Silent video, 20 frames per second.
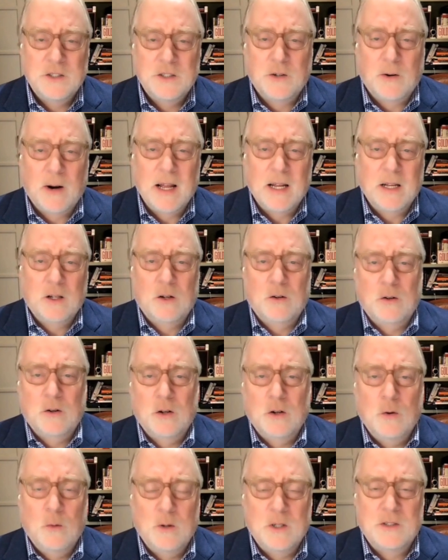
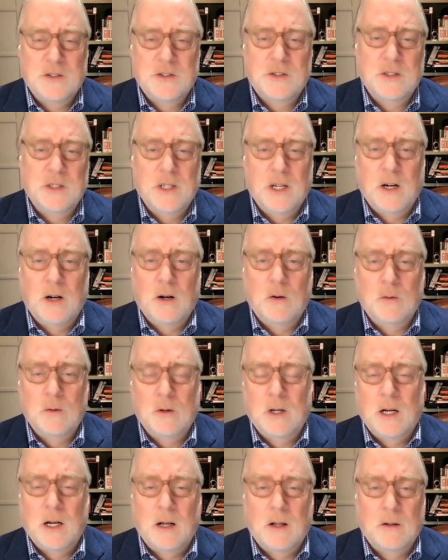strangler Lewis, you
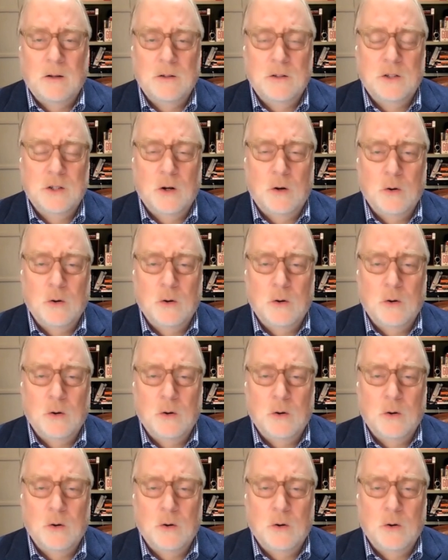know,